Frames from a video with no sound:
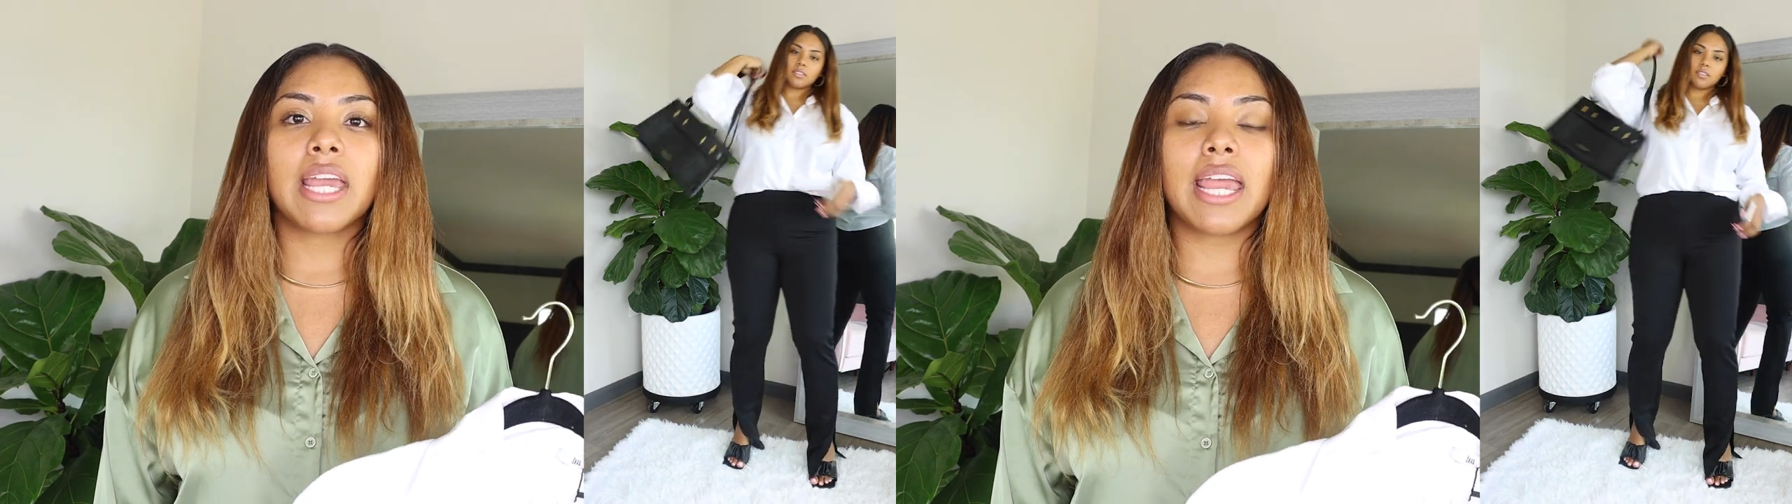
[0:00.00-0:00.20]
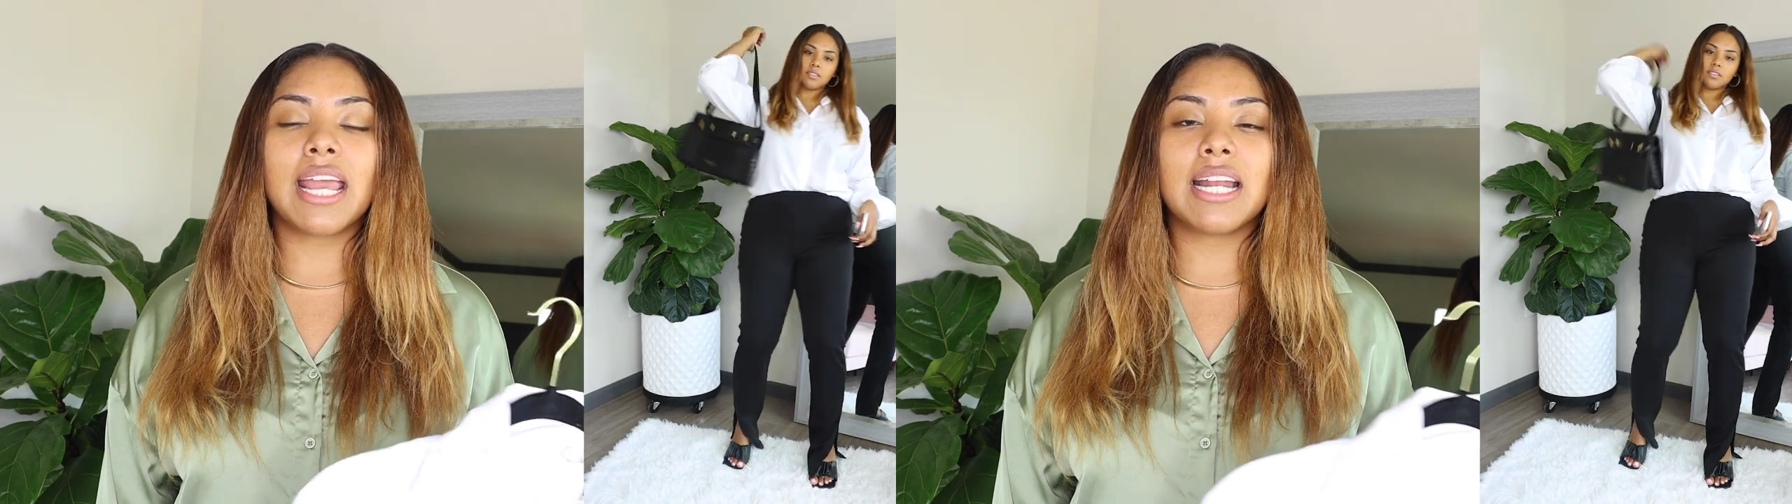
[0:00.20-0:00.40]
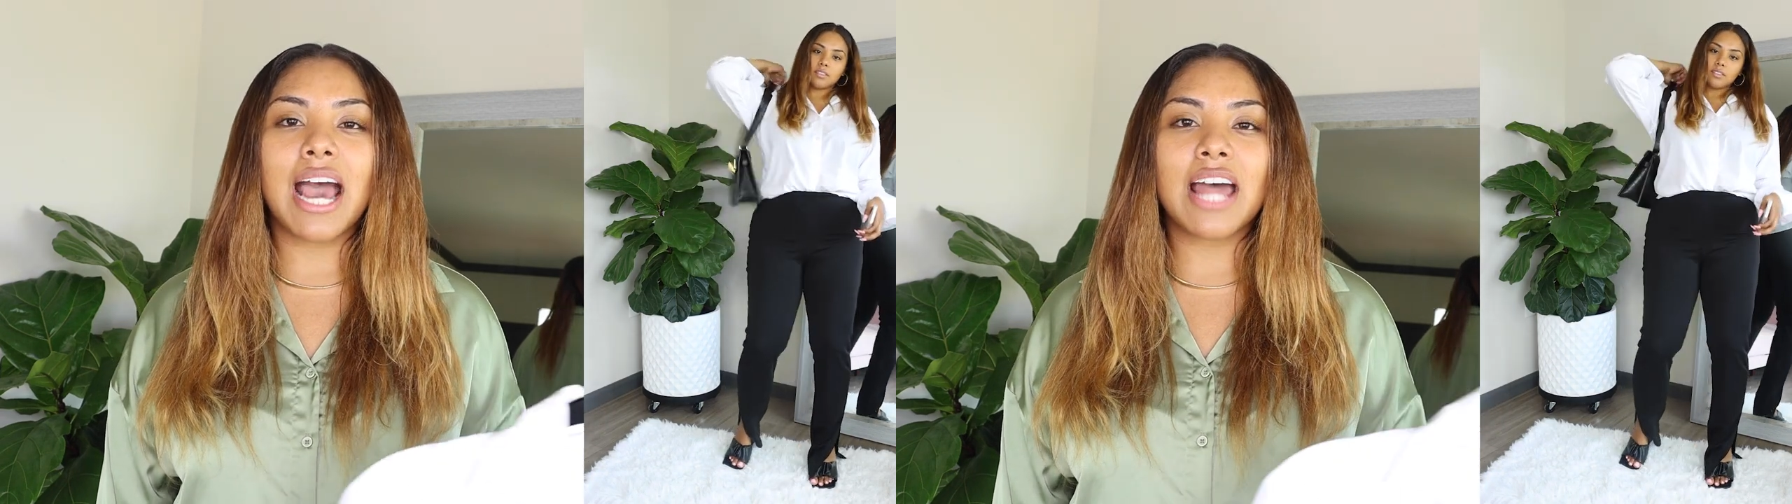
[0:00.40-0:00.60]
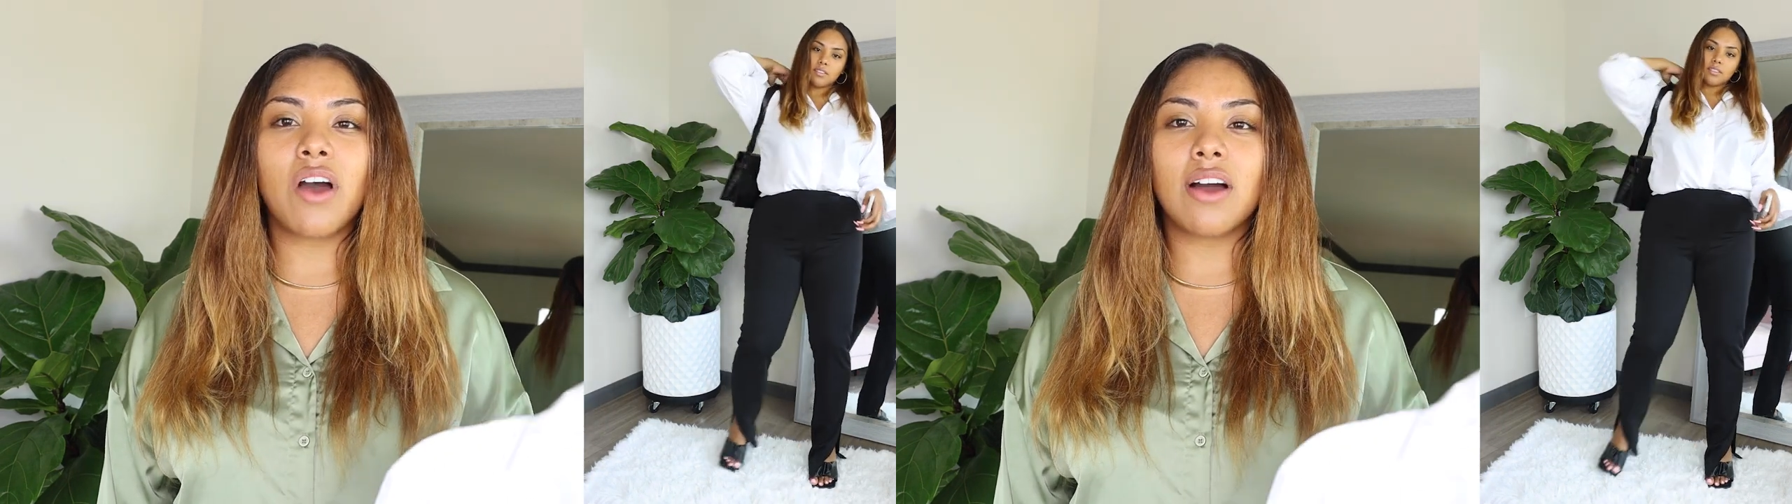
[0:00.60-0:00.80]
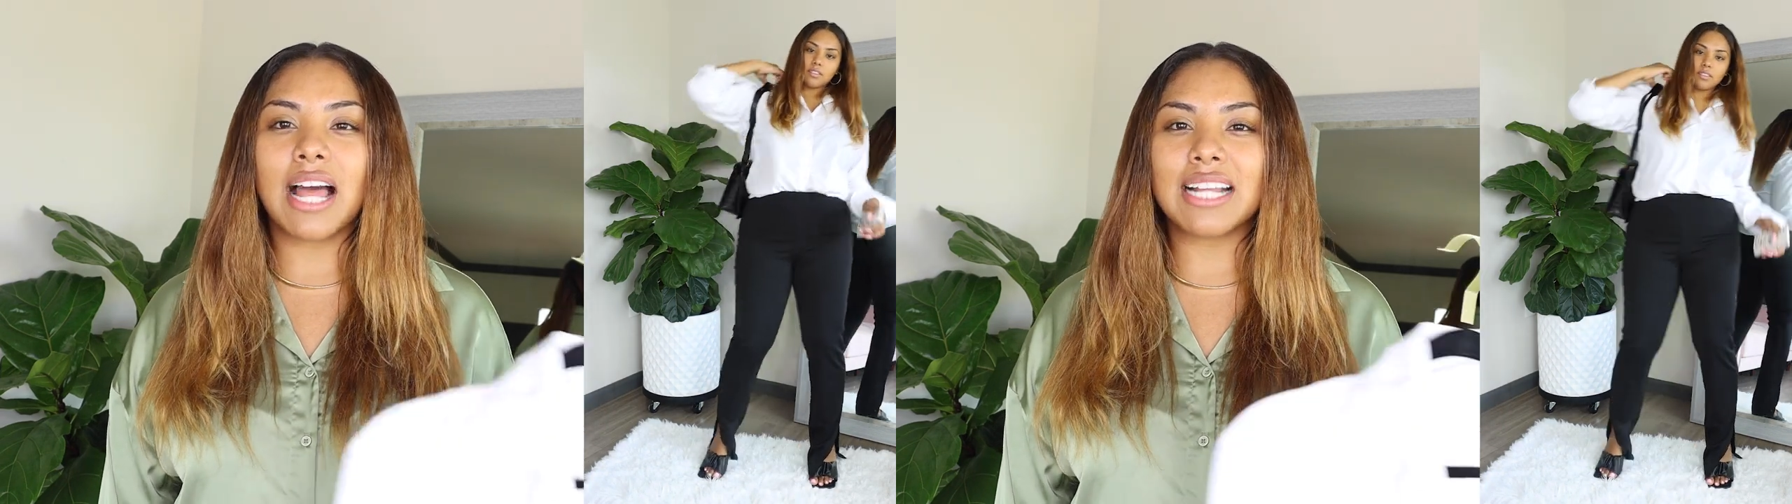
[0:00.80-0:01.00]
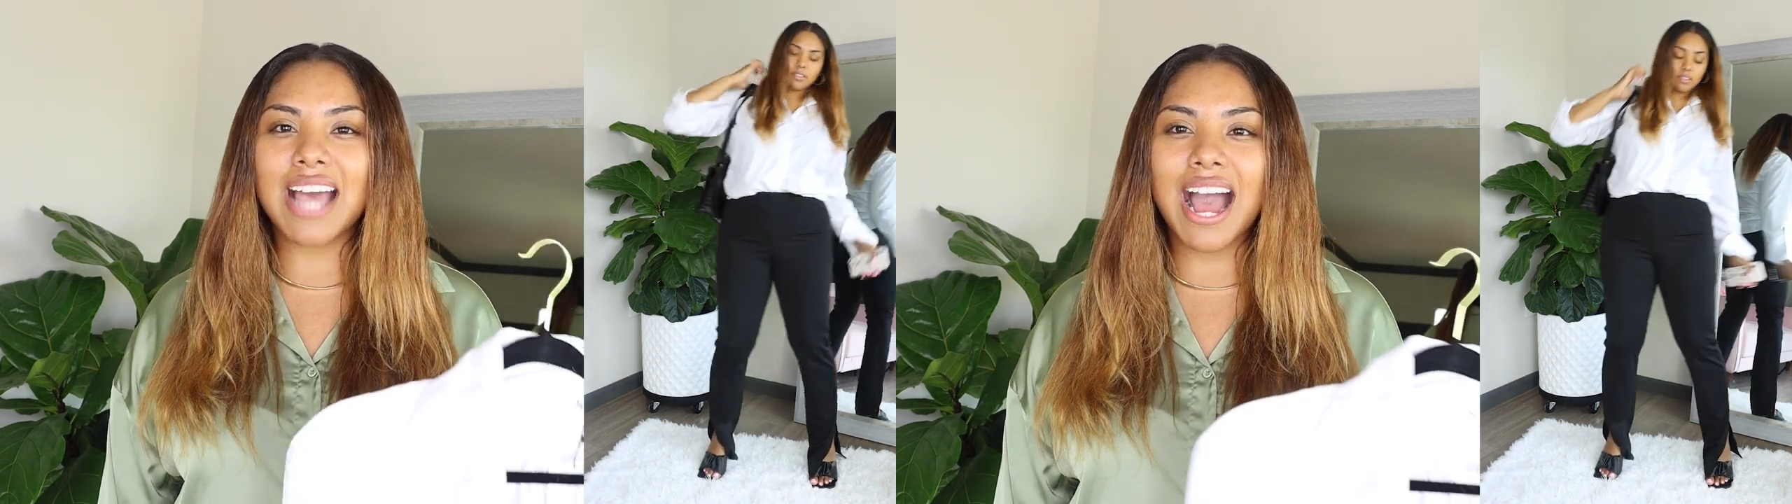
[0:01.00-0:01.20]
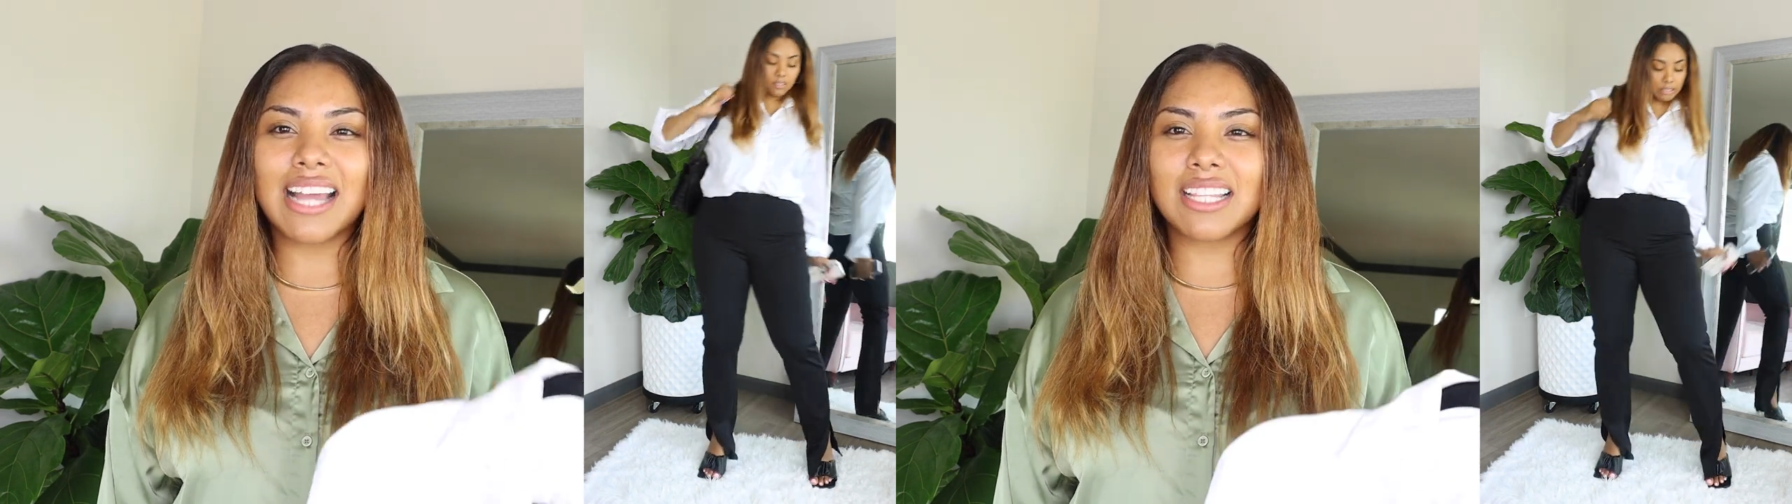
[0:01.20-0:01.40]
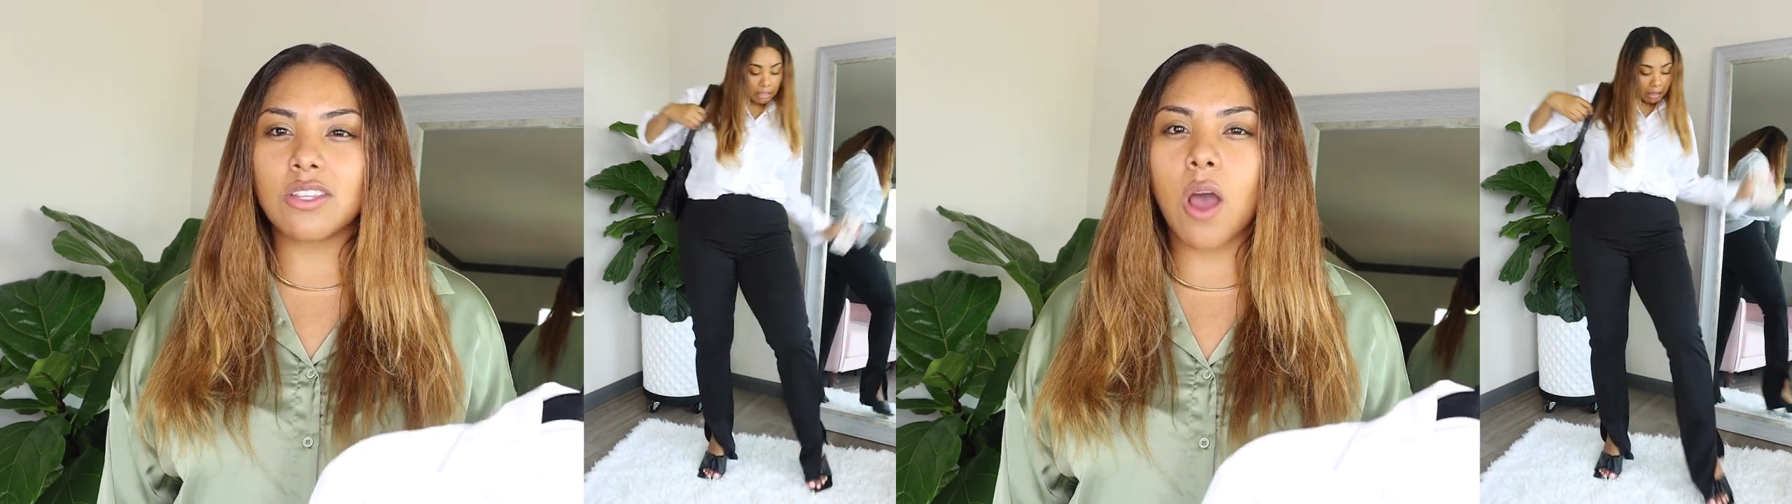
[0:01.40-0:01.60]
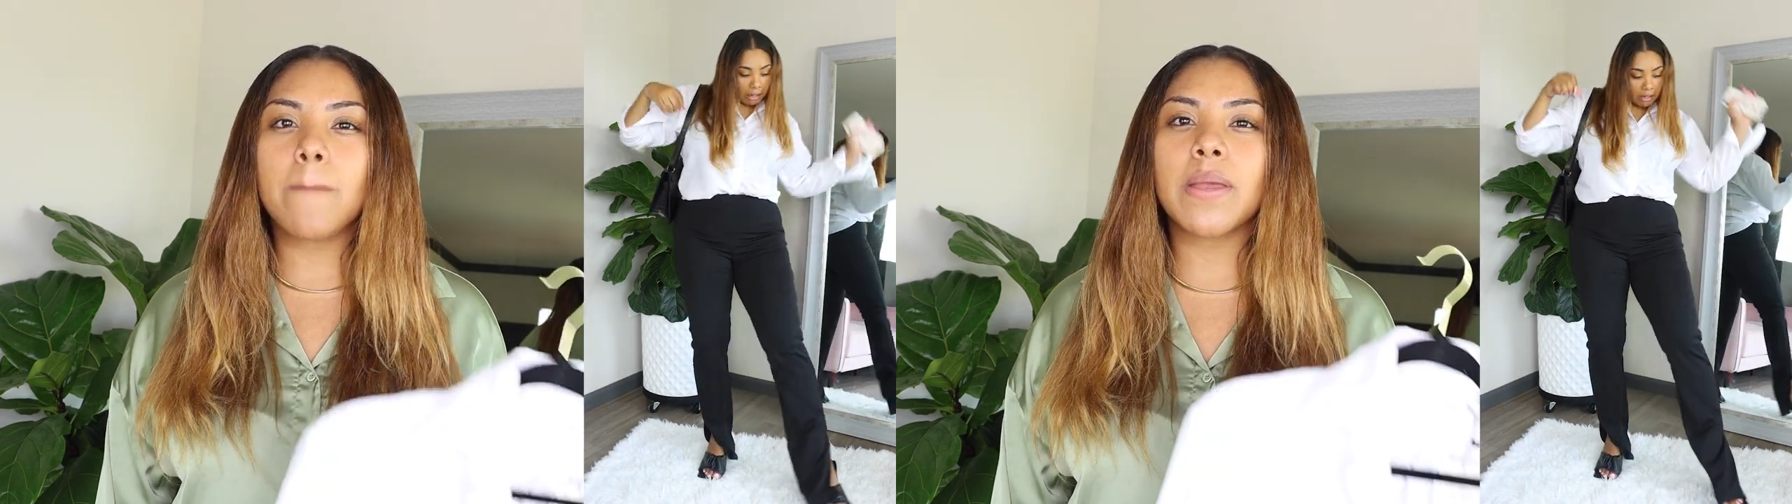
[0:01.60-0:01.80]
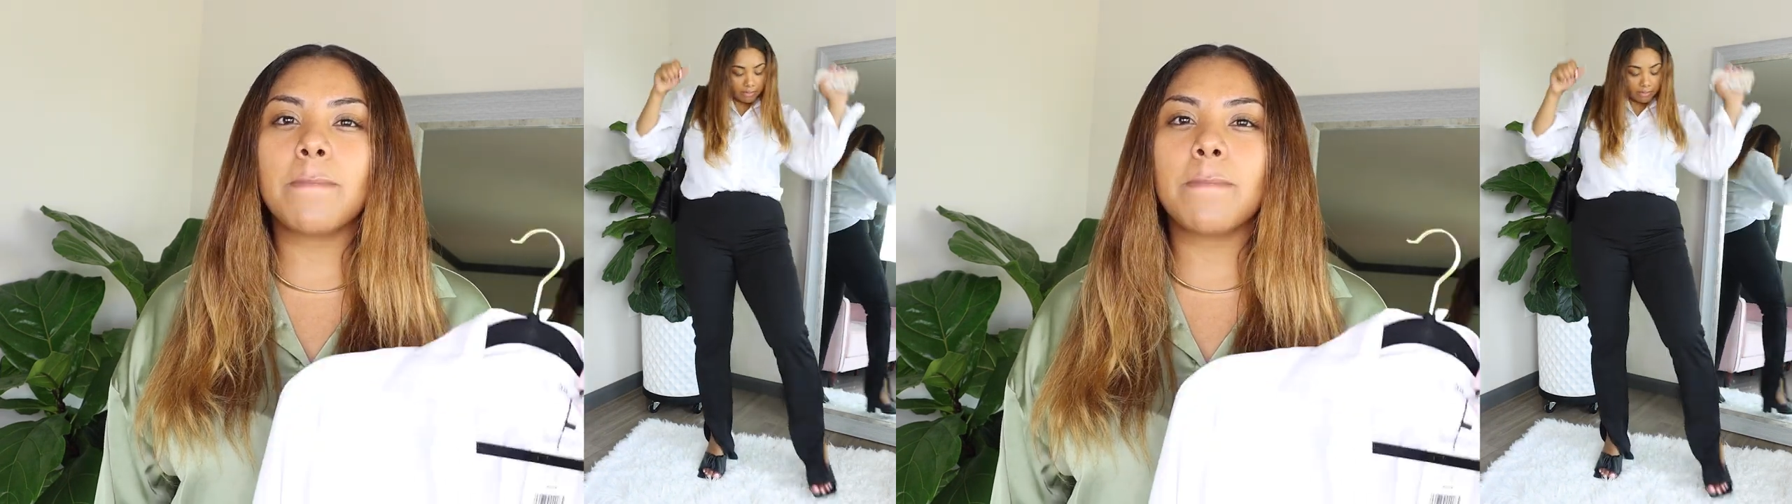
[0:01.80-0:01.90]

And I thought like tying the top,